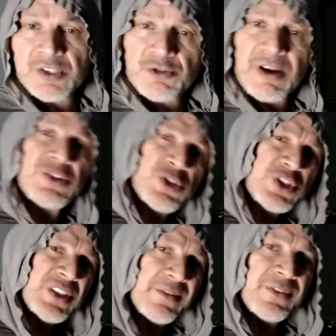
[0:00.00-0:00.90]

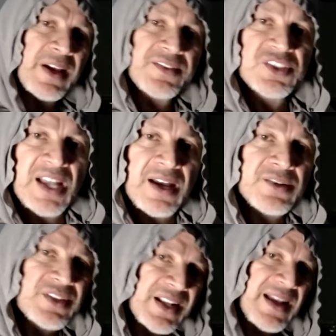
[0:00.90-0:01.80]
transition of
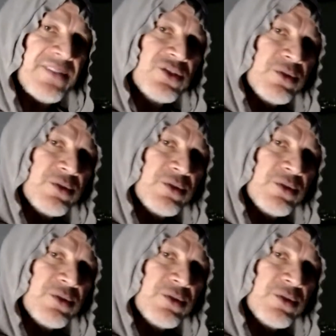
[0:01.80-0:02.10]
lifestyles that have to